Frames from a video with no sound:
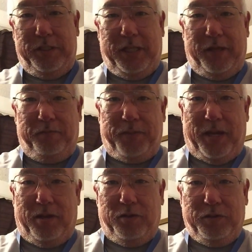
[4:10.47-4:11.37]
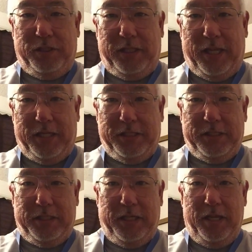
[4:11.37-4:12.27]
10-pound
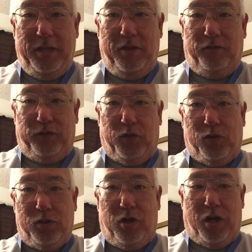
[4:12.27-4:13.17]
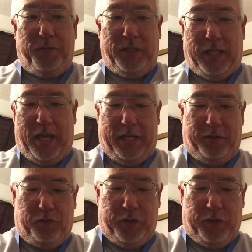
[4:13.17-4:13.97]
test fluorocarbon line.